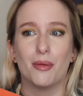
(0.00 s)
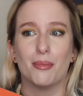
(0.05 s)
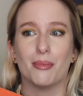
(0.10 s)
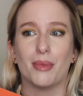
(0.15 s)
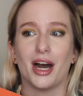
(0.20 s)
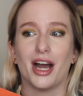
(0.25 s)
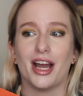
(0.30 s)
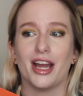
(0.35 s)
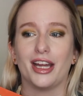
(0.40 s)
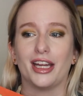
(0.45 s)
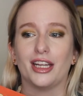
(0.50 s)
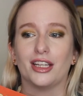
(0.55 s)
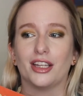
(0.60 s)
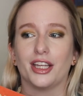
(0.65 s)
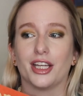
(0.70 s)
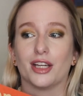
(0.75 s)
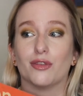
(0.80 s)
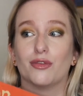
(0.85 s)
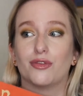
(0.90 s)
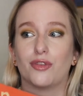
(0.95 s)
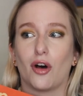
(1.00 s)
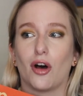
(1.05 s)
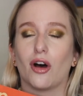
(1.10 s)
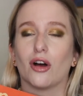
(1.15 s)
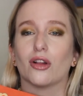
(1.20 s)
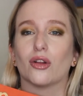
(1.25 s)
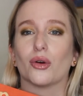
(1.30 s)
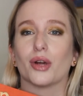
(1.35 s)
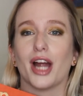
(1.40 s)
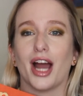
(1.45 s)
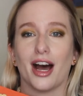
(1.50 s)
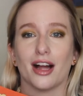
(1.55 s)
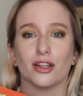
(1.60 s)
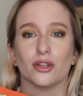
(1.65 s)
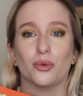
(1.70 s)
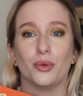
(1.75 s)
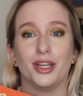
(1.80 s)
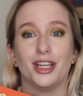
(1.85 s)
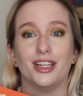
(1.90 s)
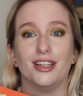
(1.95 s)
my like fall or
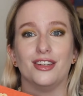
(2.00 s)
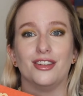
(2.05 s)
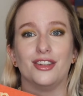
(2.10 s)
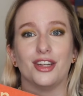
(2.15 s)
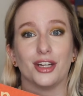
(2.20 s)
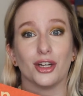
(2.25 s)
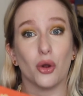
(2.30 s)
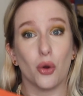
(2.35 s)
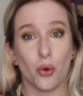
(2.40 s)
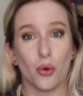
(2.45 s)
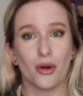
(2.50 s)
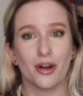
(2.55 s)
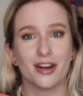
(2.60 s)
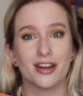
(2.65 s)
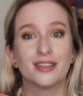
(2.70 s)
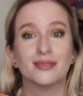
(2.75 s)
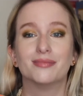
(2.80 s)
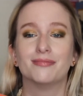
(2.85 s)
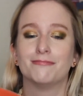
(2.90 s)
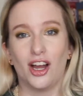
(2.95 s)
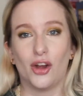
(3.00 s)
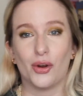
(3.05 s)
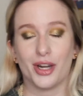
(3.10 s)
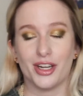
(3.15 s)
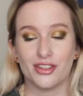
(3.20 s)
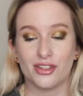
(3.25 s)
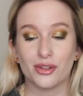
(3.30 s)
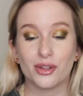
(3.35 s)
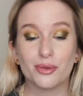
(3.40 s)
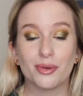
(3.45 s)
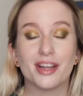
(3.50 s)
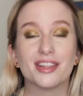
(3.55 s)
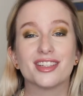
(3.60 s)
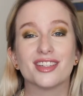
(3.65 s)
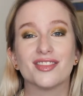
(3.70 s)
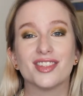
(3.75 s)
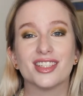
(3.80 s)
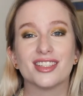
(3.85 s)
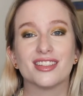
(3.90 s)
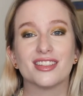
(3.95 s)
Halloween decor. Okay, so the rest
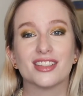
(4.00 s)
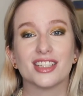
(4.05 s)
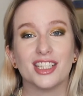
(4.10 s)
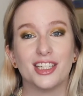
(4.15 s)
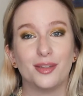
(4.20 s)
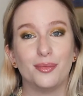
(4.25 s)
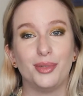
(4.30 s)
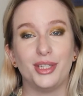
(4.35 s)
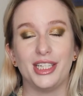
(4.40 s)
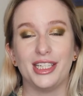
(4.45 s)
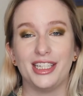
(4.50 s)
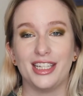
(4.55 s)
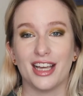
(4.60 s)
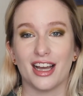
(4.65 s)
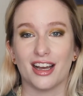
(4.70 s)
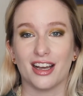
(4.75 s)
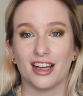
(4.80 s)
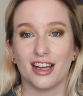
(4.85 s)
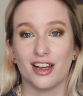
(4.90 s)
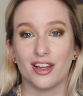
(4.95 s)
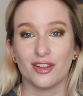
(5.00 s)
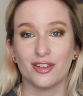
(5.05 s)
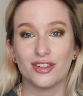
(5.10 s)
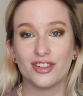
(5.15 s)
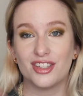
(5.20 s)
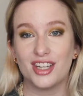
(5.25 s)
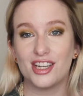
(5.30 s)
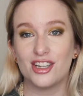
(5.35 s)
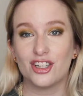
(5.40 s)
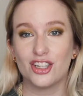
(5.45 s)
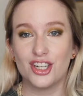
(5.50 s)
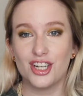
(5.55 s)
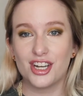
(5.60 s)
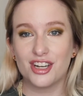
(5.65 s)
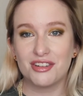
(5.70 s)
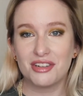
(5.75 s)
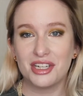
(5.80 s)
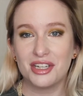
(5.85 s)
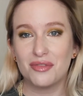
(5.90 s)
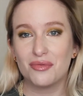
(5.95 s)
of this is going to be
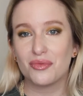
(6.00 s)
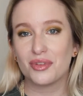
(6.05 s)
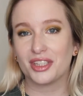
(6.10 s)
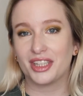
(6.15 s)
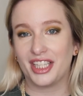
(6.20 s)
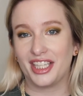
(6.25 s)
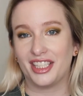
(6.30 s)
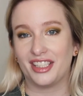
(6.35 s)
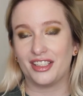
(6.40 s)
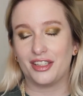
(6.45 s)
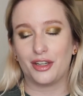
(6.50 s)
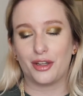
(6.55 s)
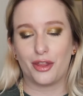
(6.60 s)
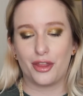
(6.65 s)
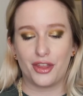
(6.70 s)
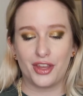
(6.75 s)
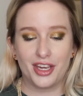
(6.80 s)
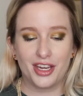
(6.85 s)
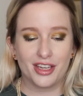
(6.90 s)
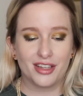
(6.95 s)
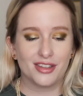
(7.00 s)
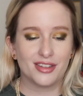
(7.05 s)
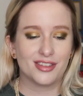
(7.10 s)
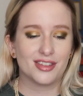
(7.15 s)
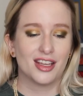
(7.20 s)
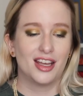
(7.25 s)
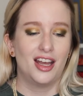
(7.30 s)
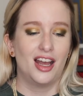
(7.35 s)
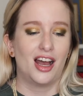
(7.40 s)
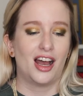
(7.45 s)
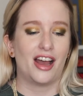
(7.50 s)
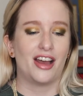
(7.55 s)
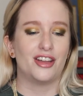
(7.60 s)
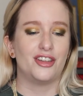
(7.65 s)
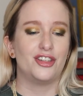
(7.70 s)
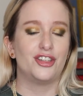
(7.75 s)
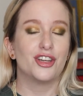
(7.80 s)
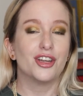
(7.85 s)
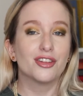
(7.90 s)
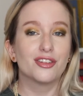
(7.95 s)
stationery related things.
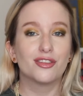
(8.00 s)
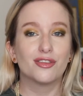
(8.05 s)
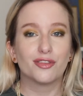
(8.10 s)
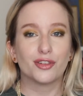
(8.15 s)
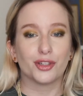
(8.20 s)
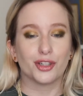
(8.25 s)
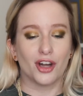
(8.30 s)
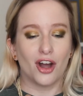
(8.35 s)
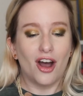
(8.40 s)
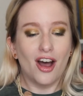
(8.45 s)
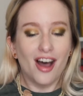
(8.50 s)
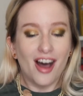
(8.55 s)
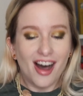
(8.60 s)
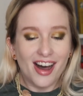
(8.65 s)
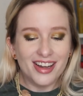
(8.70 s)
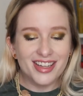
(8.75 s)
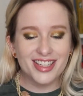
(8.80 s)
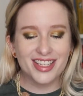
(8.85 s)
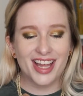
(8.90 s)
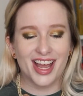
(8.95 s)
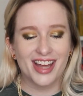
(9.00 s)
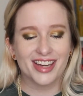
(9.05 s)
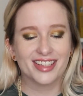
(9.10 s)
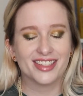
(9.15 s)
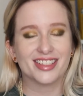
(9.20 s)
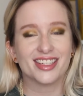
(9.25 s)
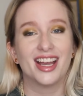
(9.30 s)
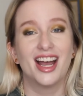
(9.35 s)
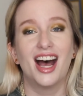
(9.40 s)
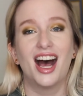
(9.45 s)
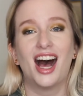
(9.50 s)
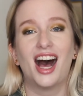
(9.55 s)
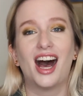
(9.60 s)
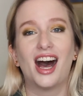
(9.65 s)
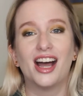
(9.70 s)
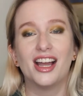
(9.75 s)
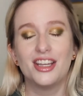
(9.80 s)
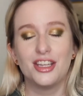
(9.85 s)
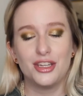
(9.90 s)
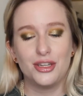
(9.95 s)
Just for context,
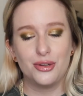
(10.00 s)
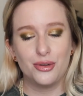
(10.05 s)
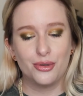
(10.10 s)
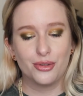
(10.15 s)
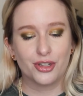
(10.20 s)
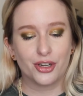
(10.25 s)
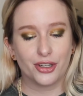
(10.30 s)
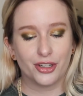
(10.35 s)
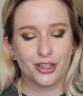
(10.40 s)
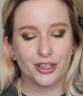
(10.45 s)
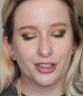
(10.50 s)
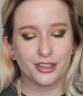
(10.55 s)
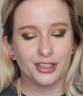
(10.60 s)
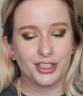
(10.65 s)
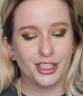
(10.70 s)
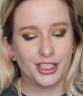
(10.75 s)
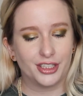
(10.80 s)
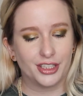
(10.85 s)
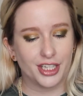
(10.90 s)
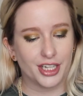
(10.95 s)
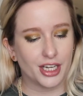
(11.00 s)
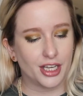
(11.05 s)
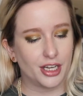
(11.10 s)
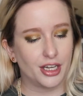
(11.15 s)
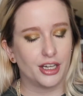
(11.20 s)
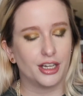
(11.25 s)
I use currently like